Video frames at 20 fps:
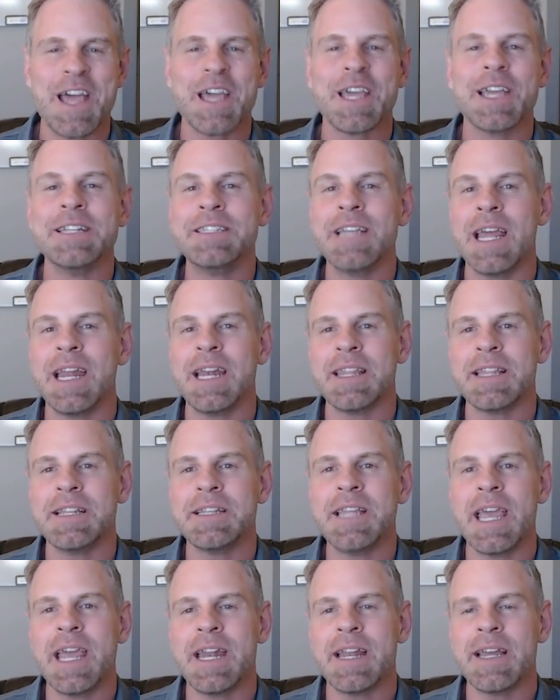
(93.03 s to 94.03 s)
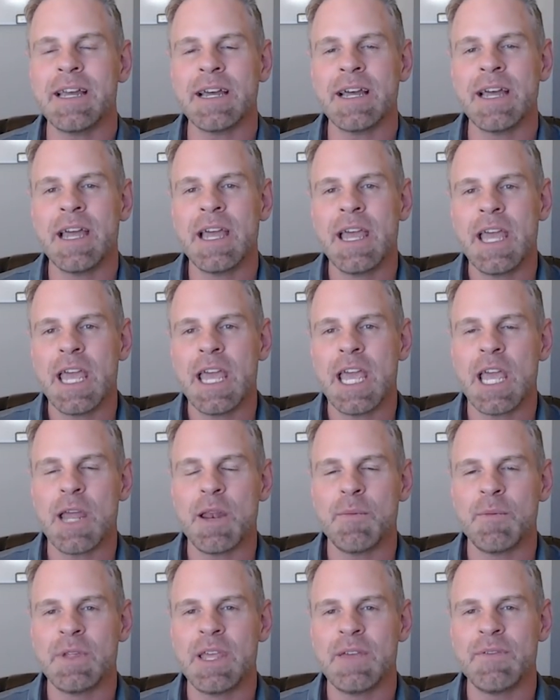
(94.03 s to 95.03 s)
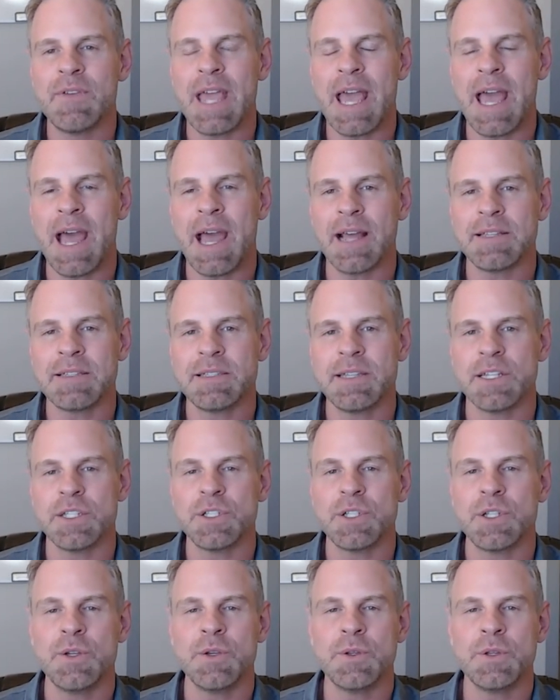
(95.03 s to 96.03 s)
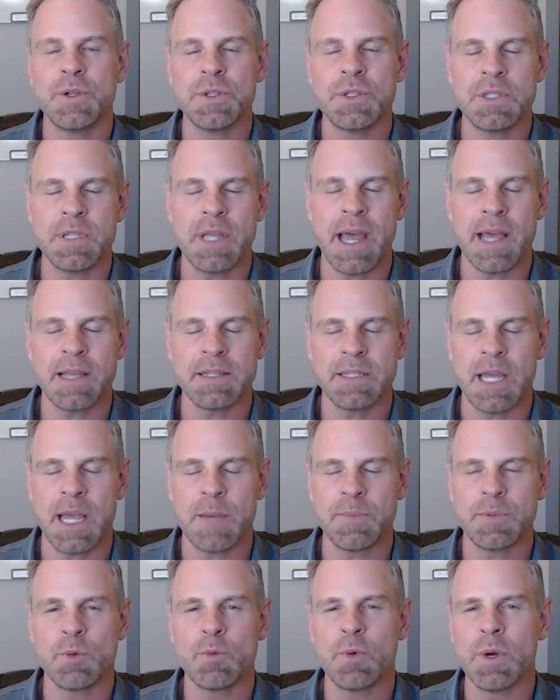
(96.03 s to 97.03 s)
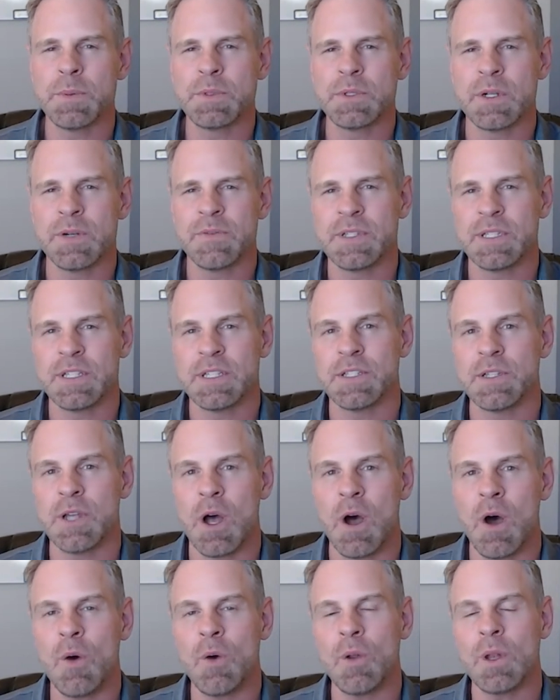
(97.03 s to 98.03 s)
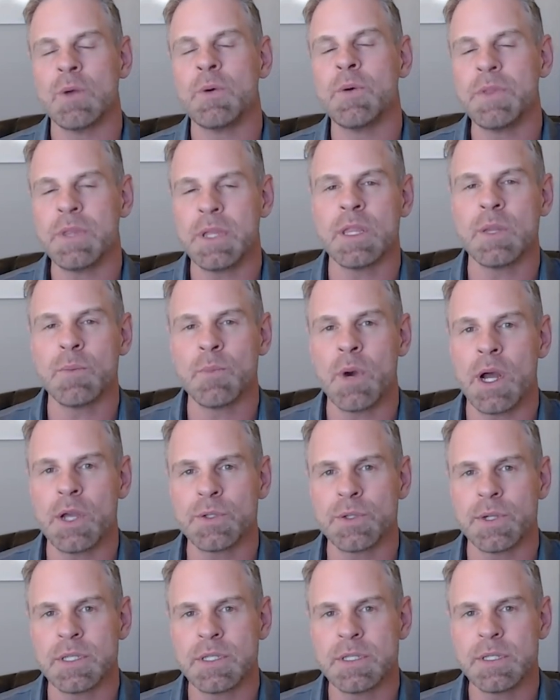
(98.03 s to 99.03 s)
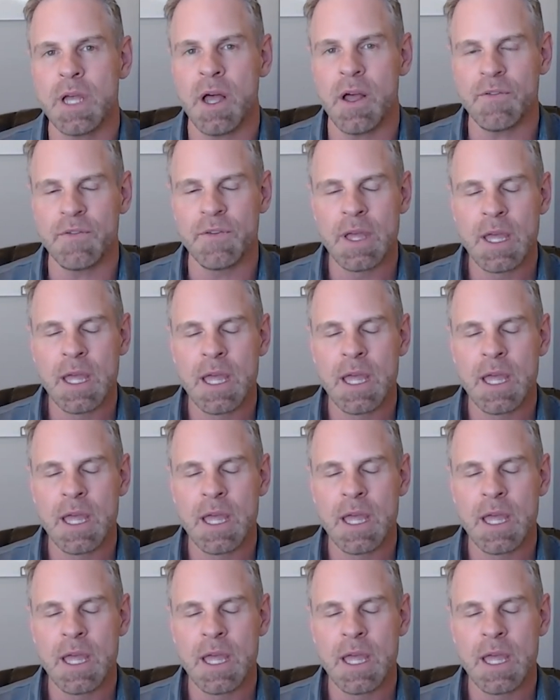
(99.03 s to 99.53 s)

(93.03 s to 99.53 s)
containing the data and giving access to those SaaS apps or web services only within the browser itself.